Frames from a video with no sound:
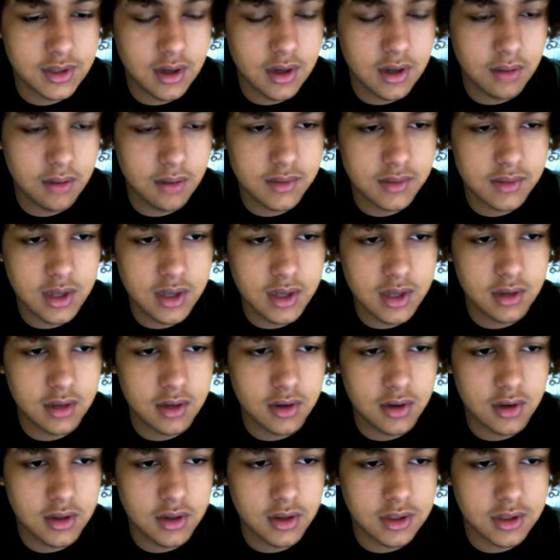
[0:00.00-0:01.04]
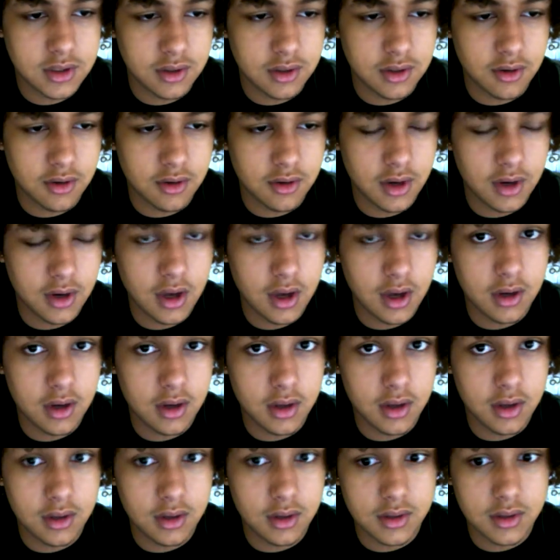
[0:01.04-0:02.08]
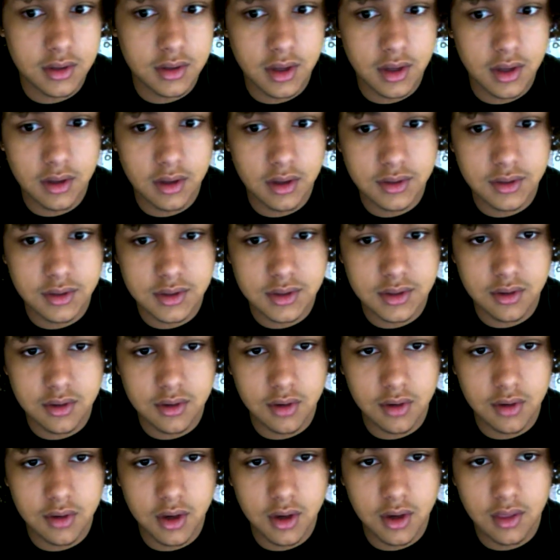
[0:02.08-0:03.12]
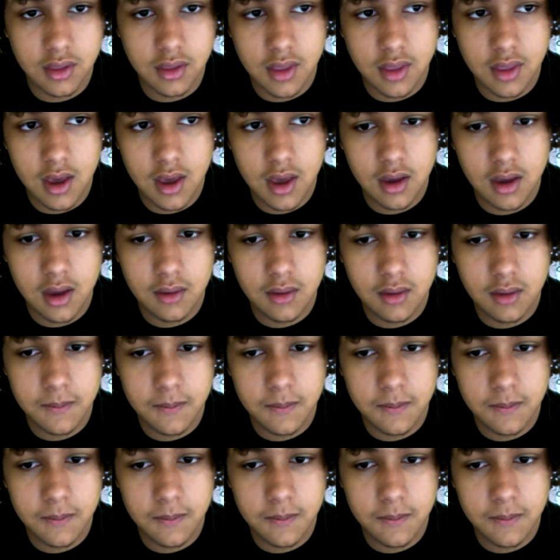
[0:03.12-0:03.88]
comes and talks to Creon and tells Creon that